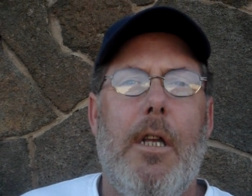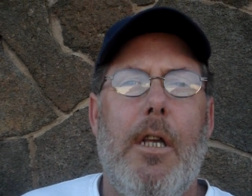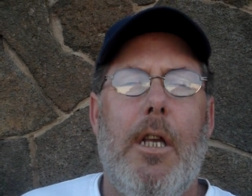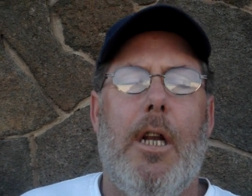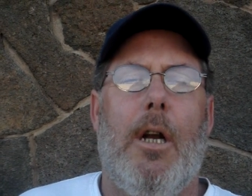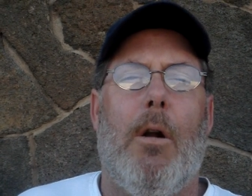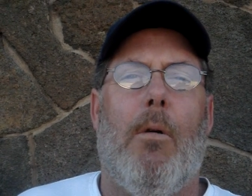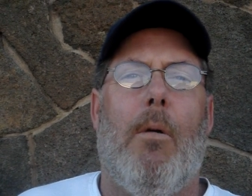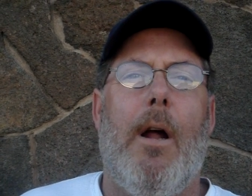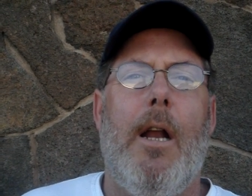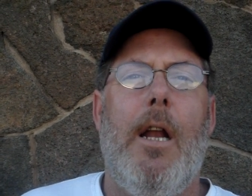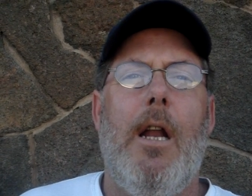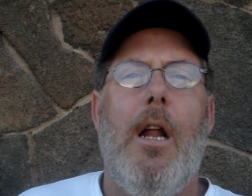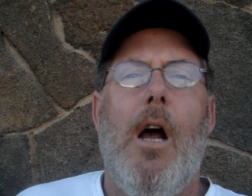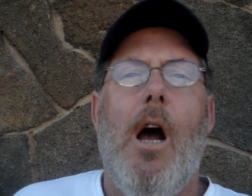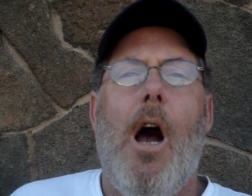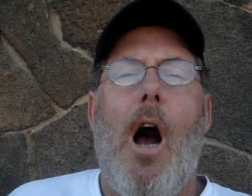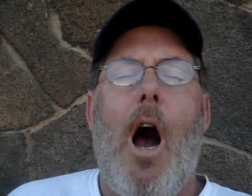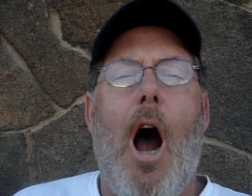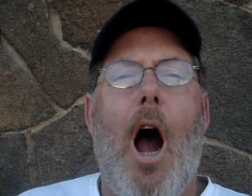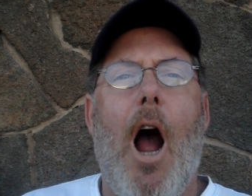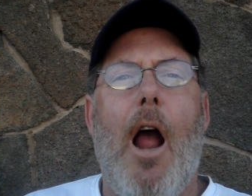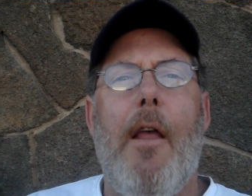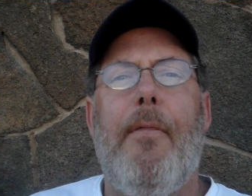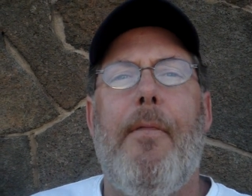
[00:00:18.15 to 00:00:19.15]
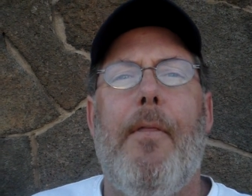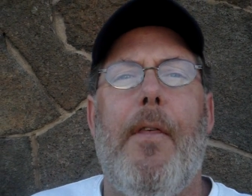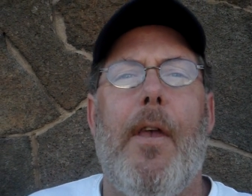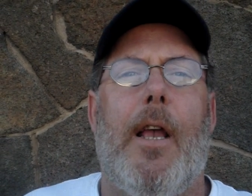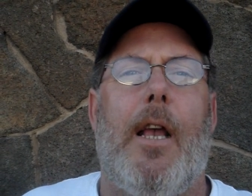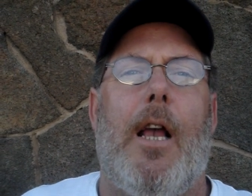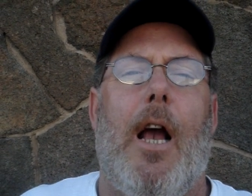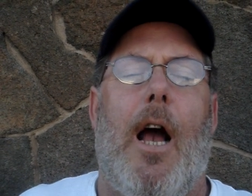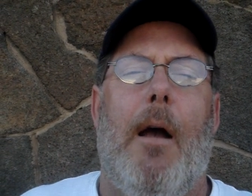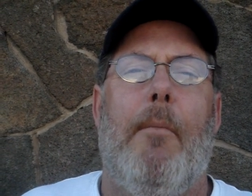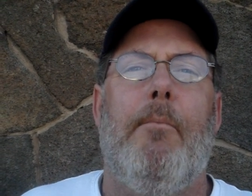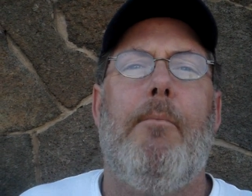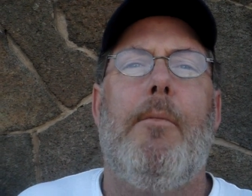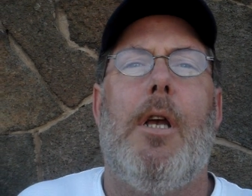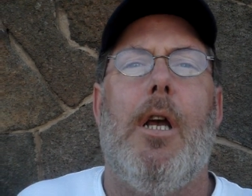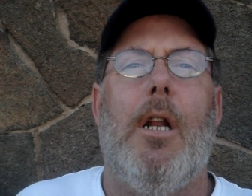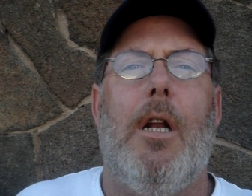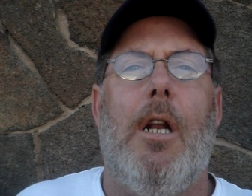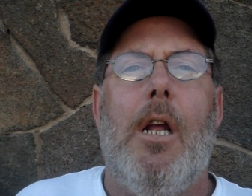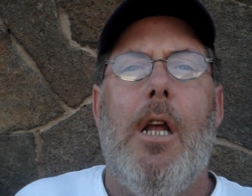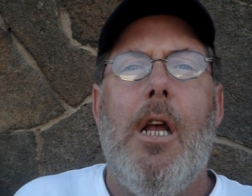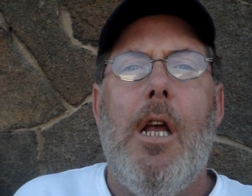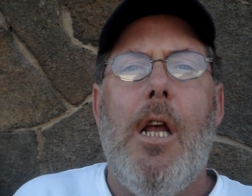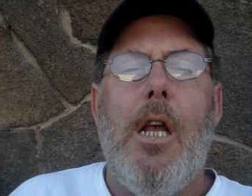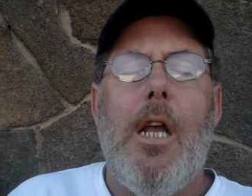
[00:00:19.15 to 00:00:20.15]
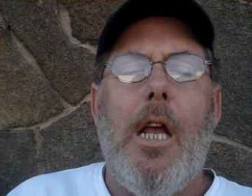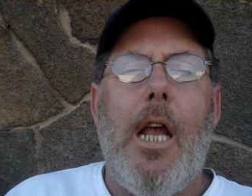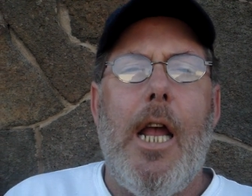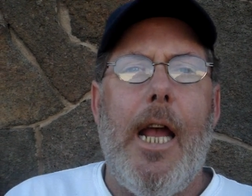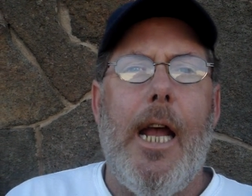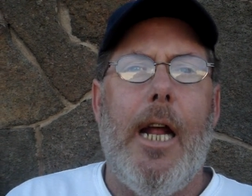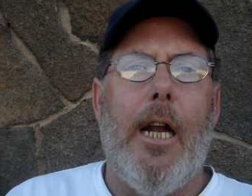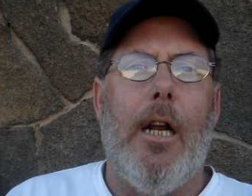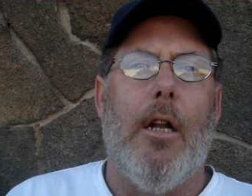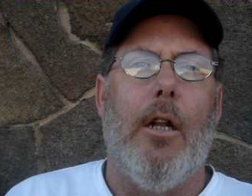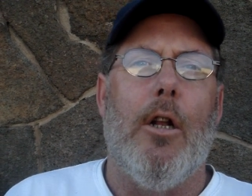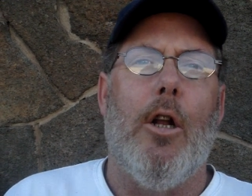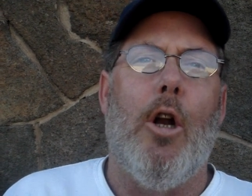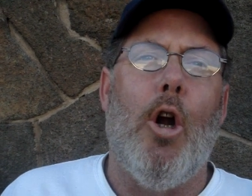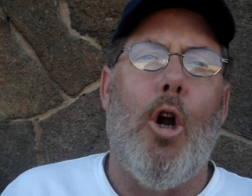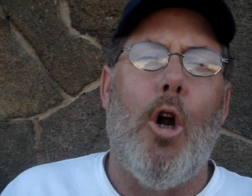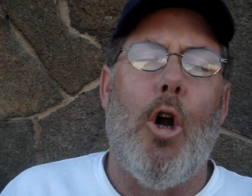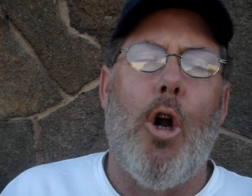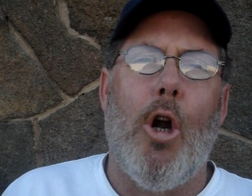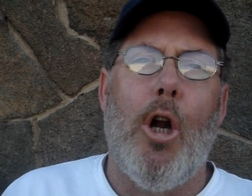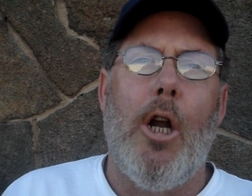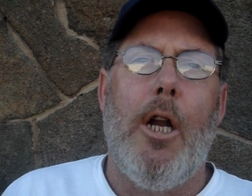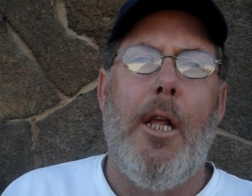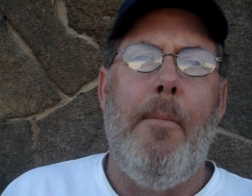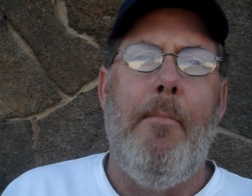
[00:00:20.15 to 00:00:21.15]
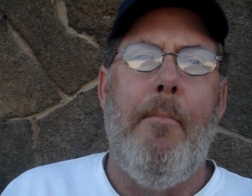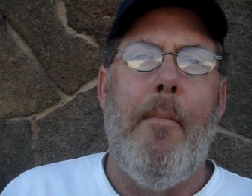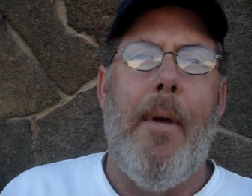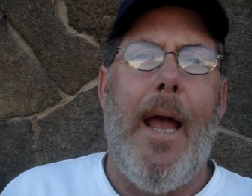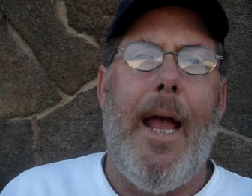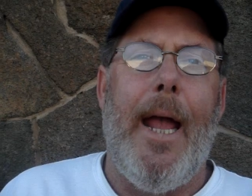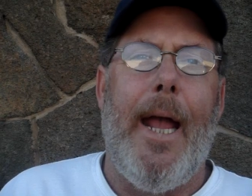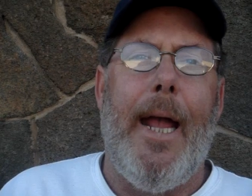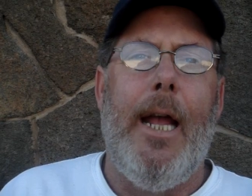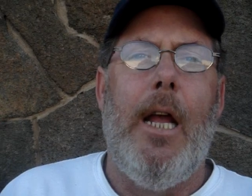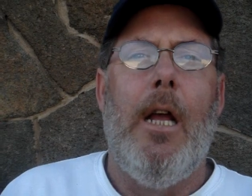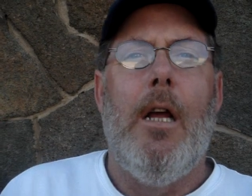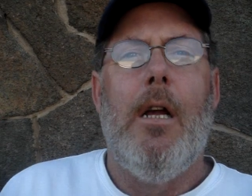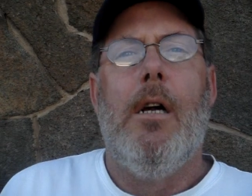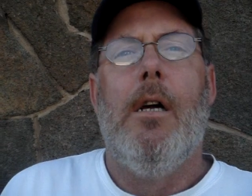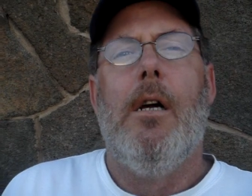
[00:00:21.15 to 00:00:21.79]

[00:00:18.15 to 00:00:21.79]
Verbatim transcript: You know what? I think I'm good in early May,